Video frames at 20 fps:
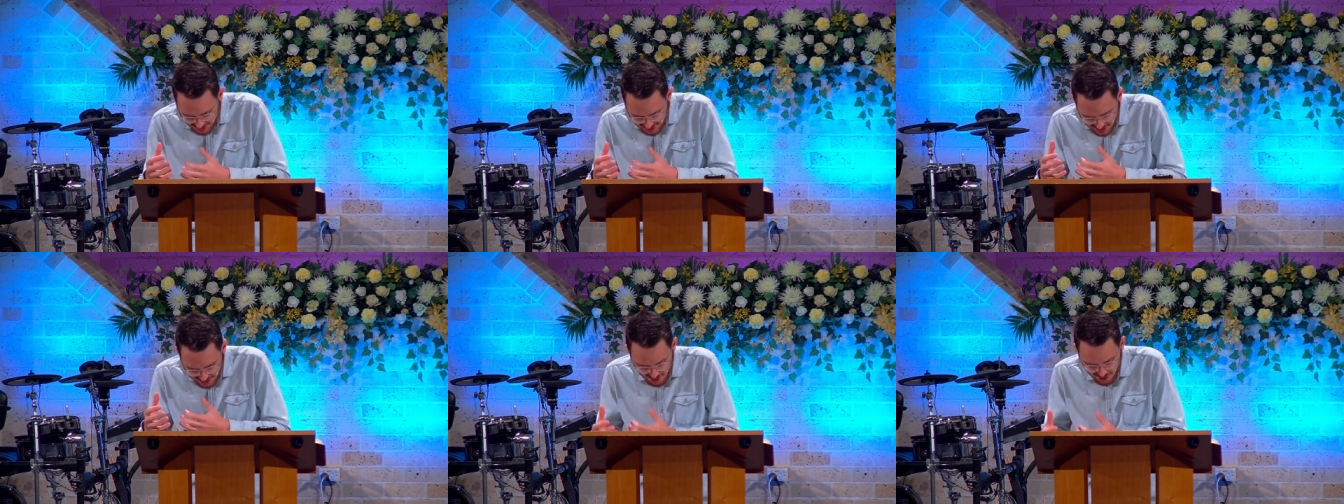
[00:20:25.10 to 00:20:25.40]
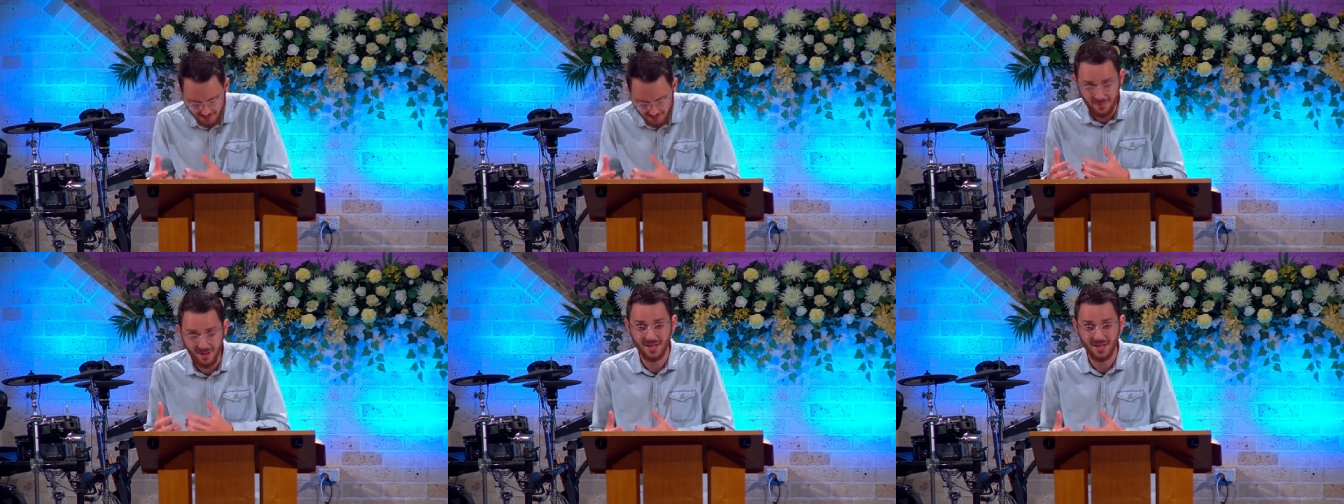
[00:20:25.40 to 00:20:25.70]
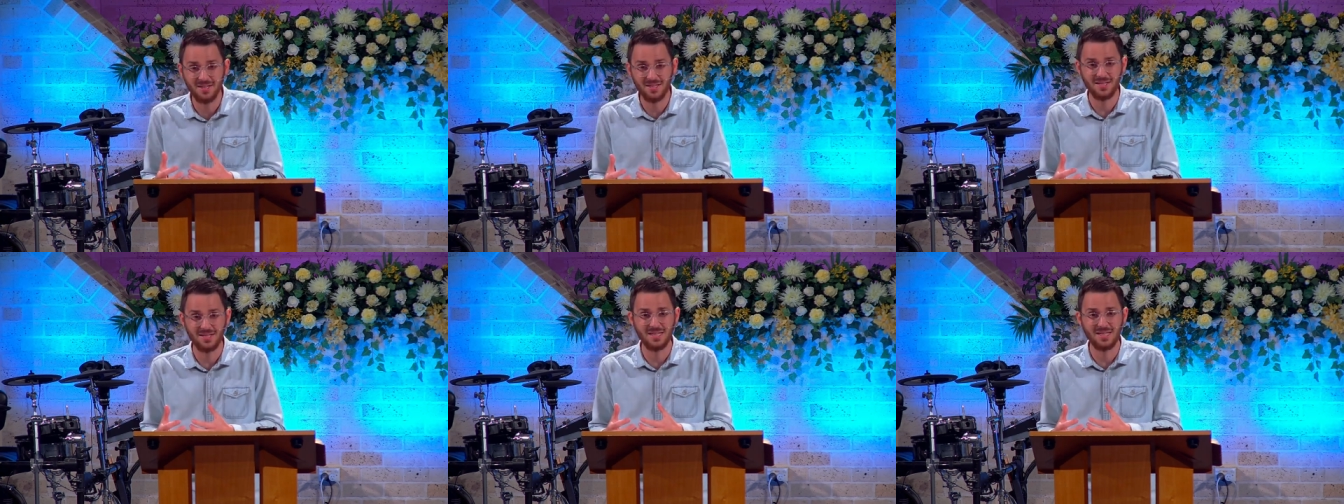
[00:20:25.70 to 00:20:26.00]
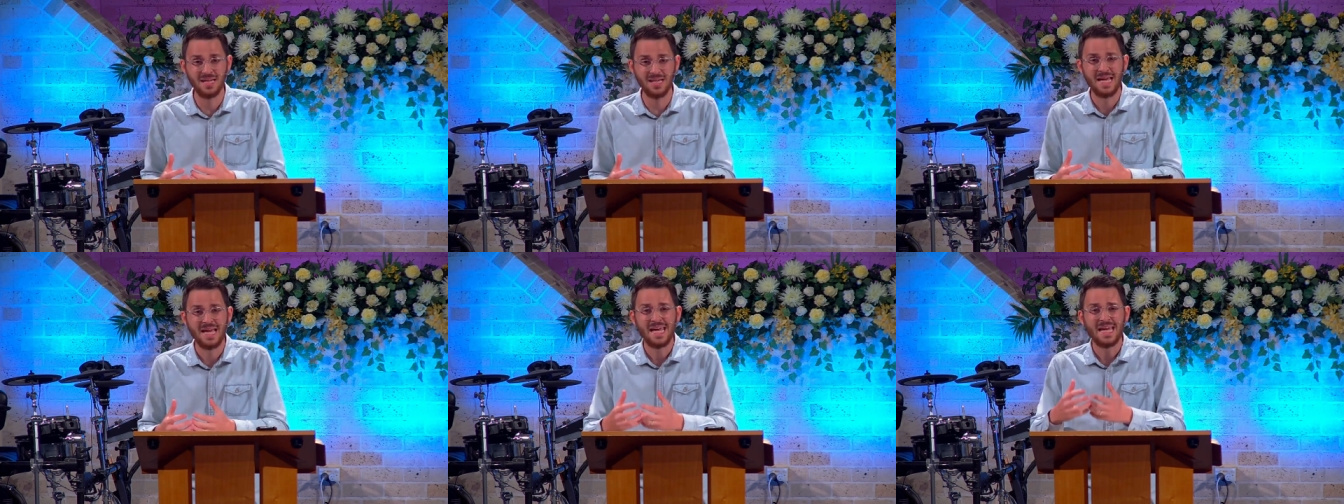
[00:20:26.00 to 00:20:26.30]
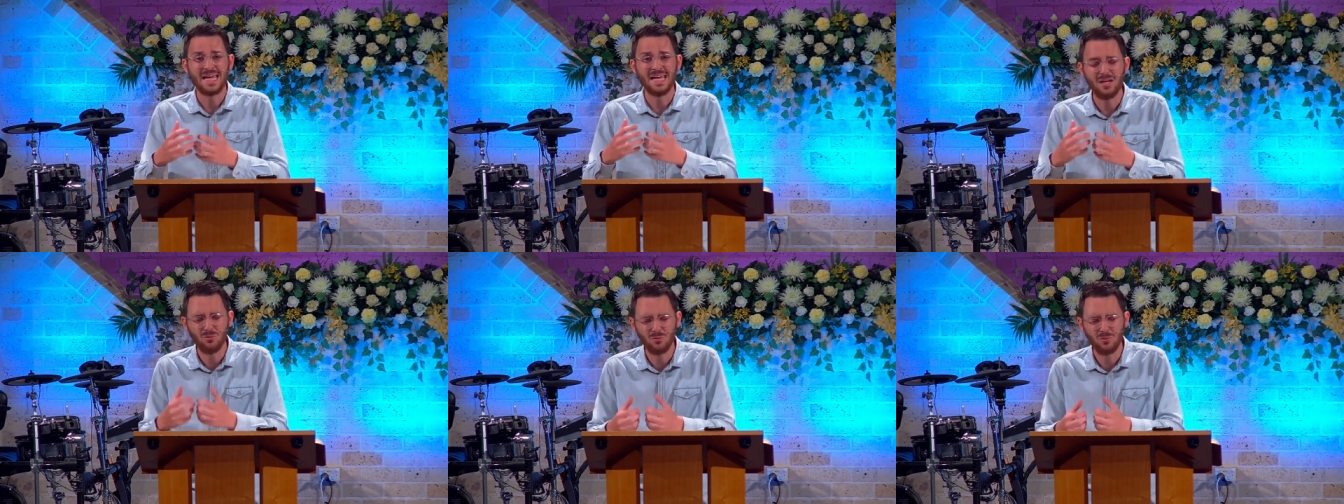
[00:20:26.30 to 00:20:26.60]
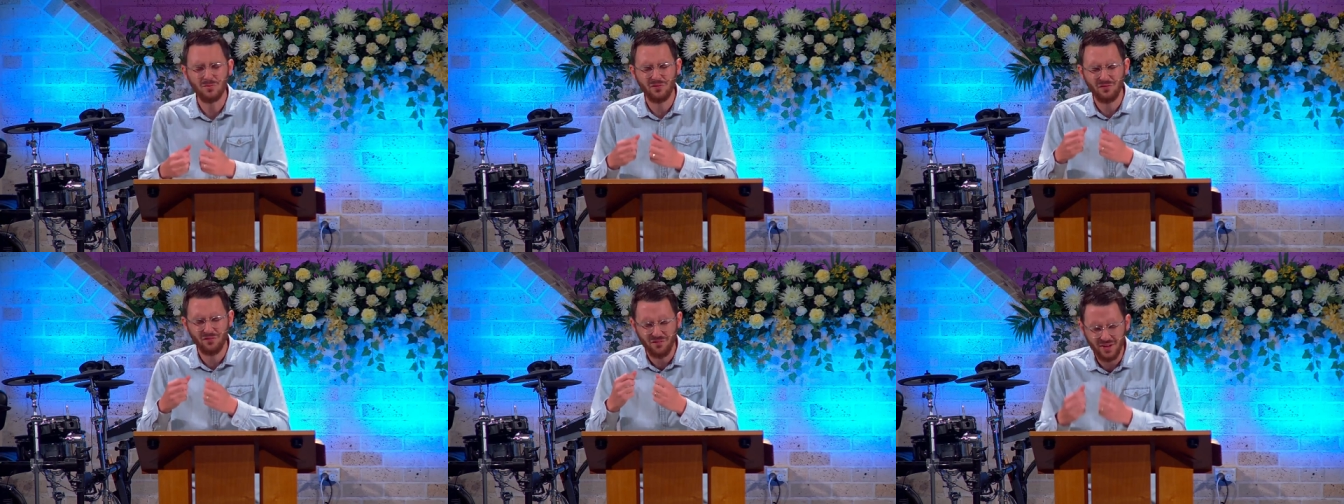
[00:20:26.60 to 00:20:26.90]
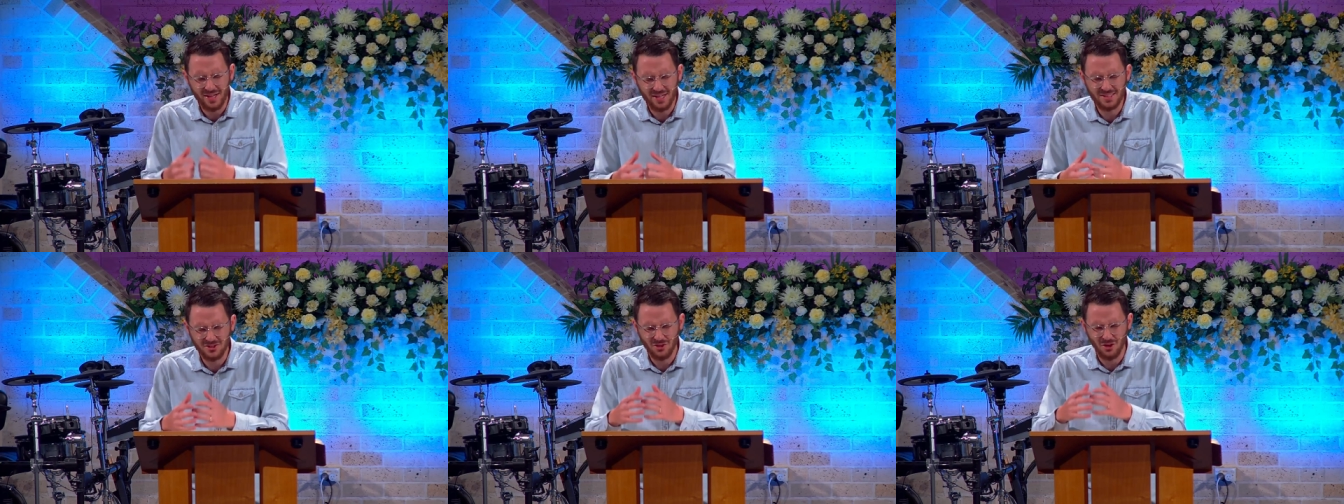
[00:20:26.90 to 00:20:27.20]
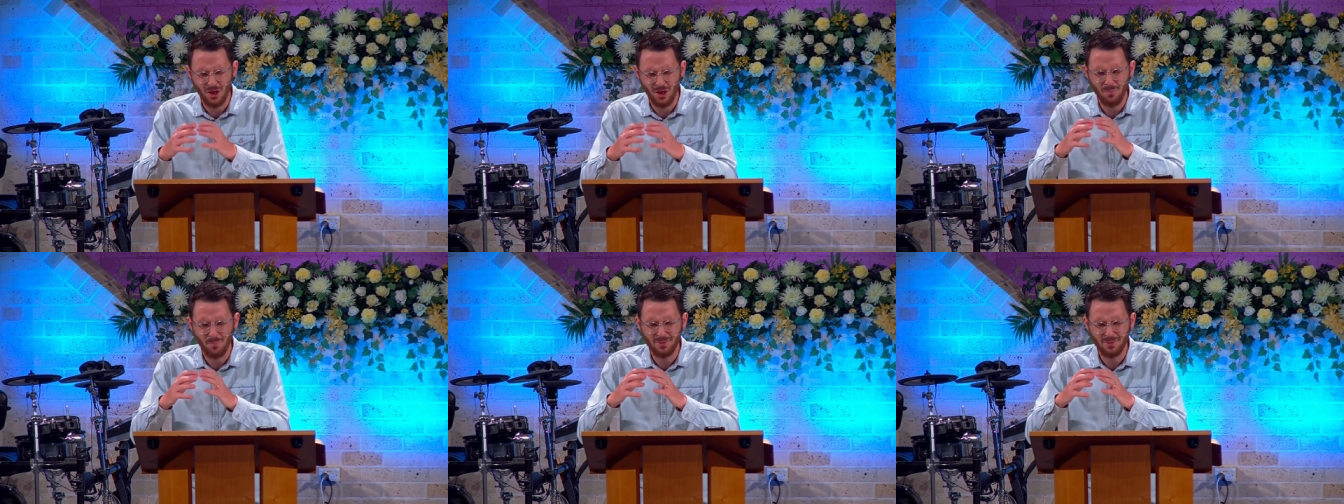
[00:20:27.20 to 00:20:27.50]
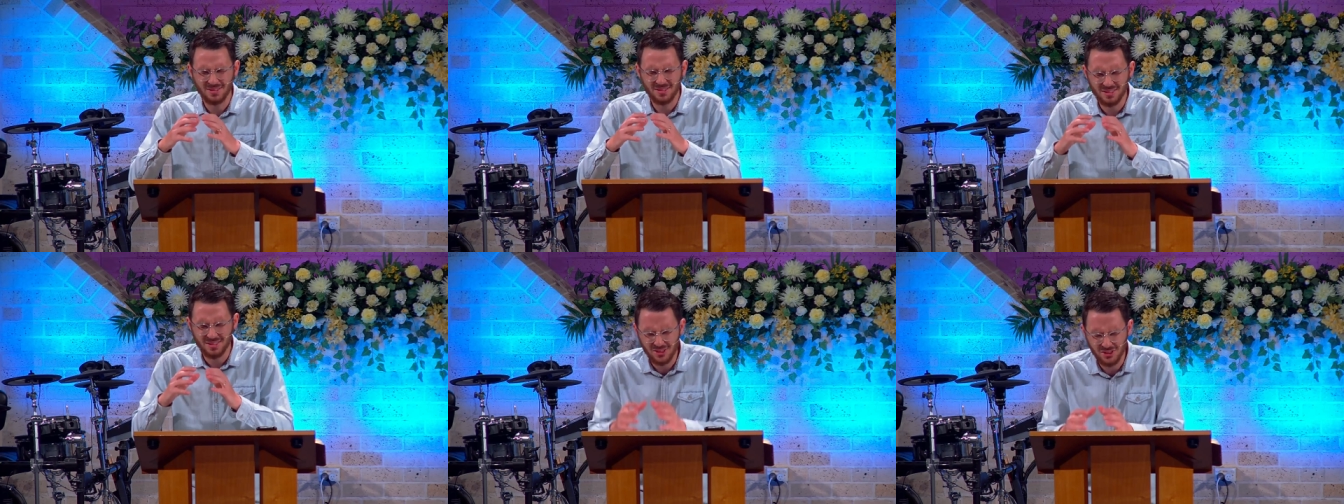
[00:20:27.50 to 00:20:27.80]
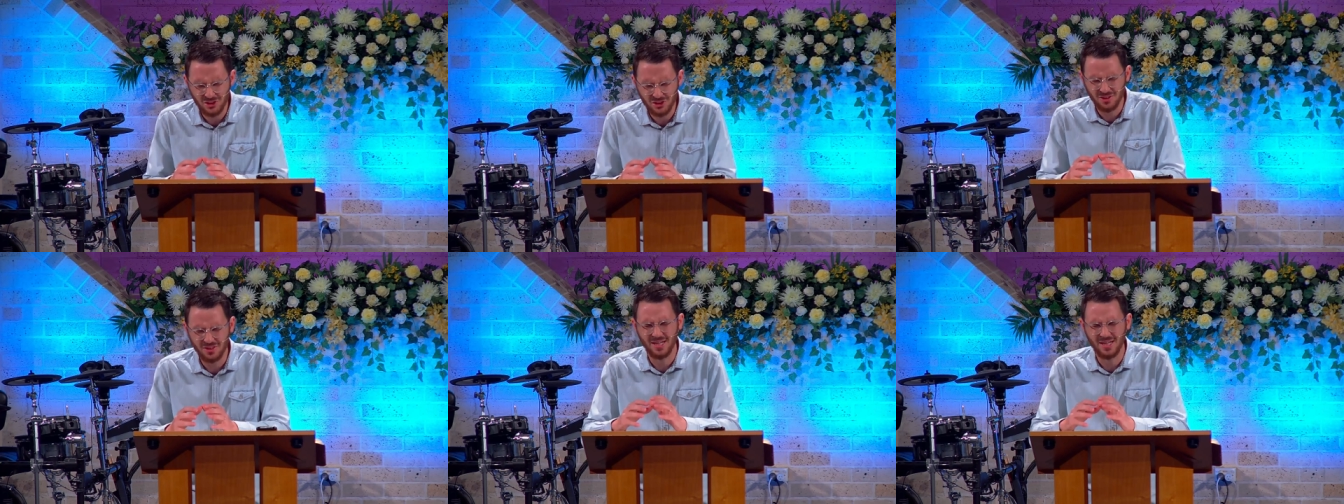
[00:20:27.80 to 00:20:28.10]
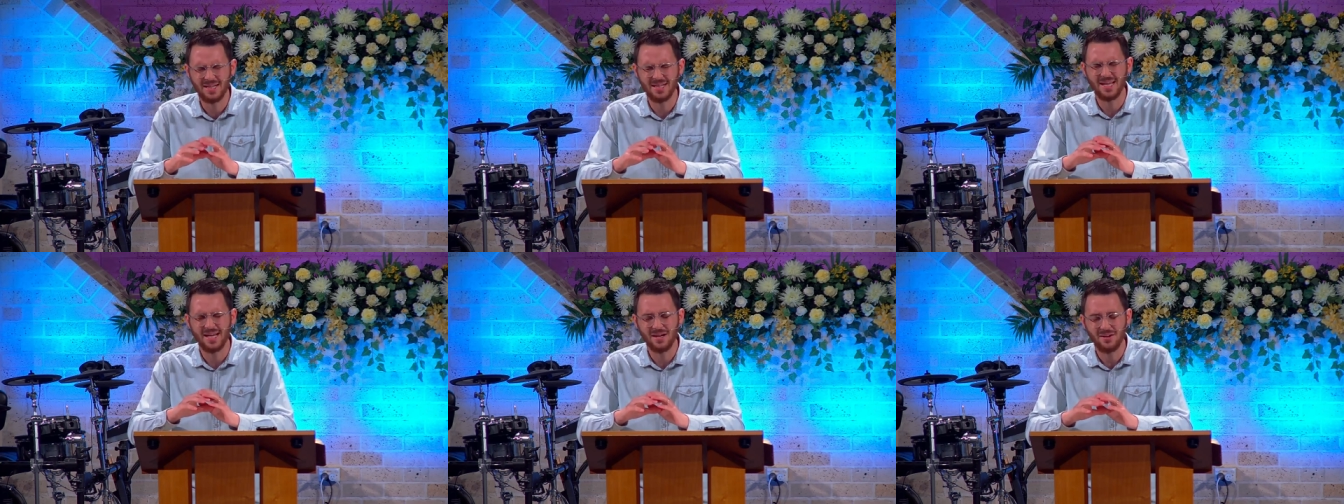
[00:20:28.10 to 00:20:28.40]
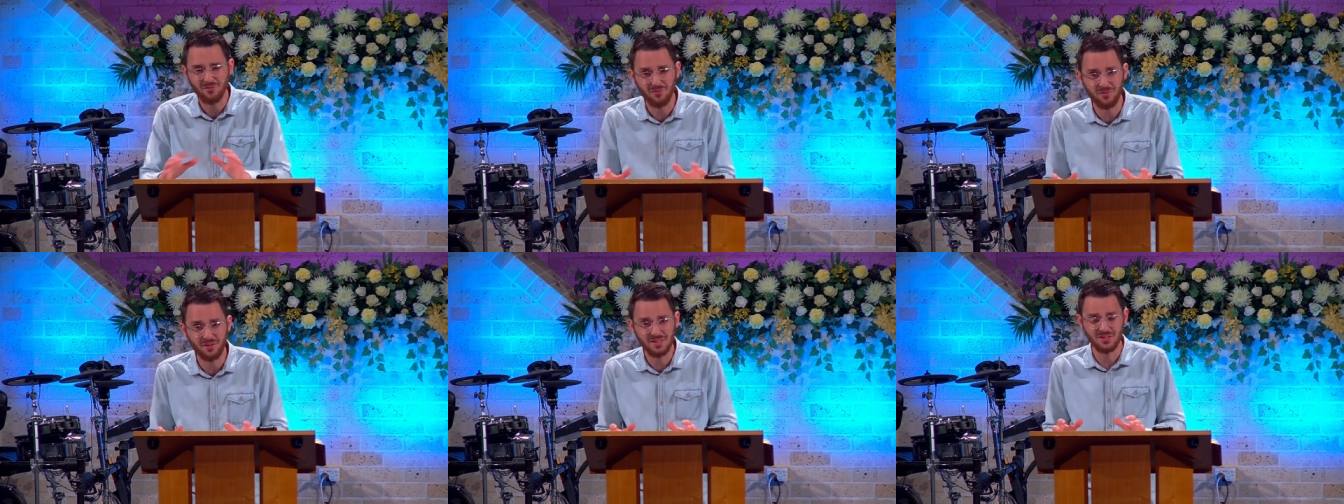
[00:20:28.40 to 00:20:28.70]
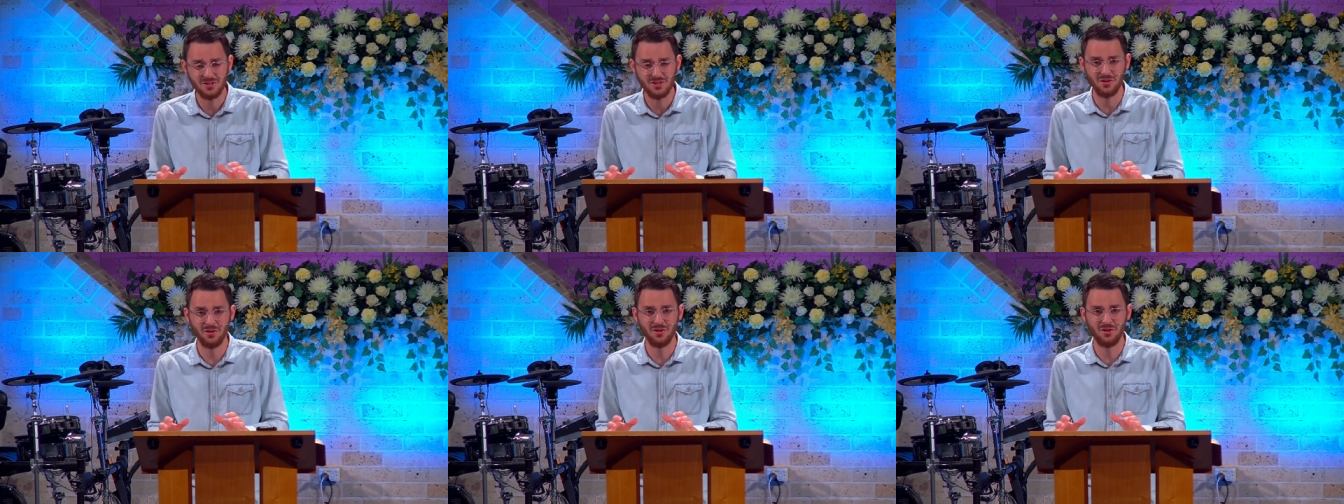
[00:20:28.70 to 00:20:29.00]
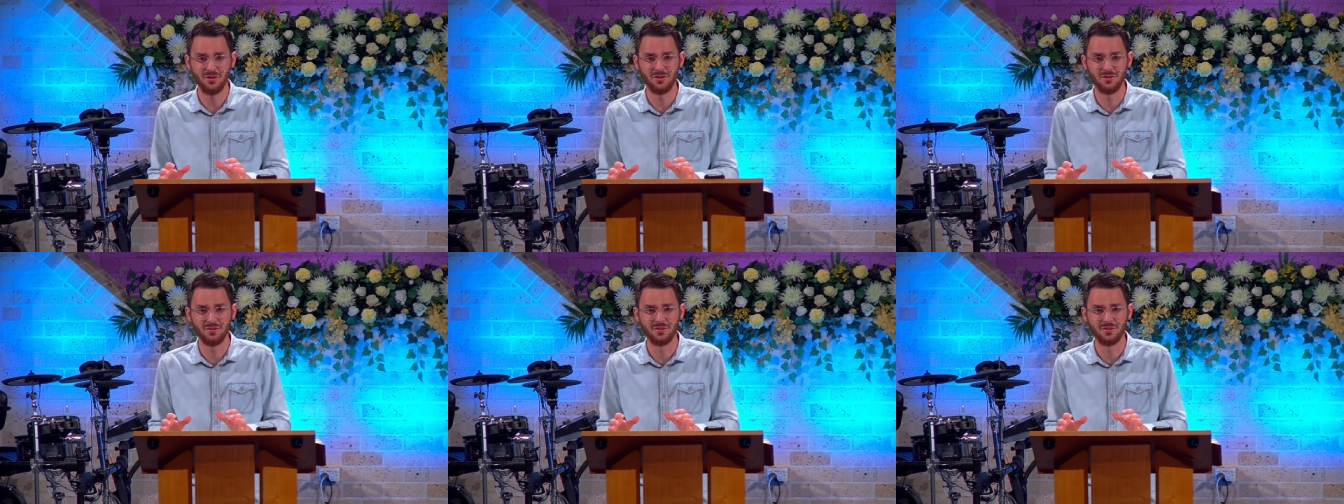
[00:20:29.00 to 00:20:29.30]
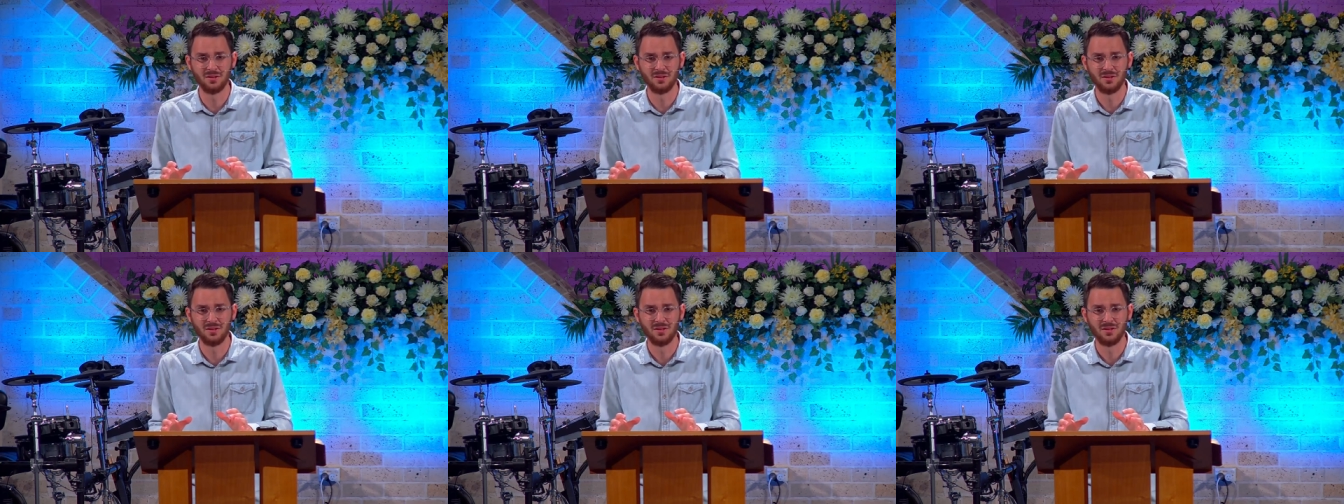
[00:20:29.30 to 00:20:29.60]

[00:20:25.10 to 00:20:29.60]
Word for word: his humanity. He would face opposition at every turn.